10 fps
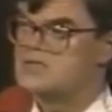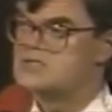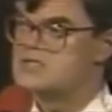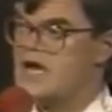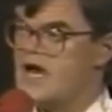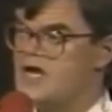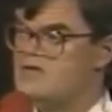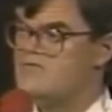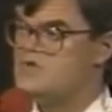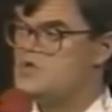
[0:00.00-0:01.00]
the
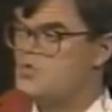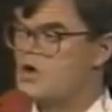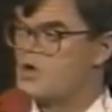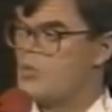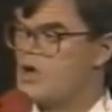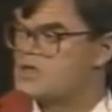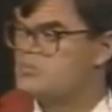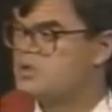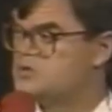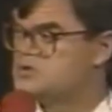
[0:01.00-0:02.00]
side view on a
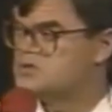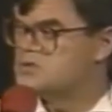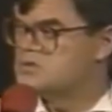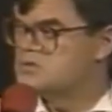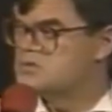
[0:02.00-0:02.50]
wanted poster.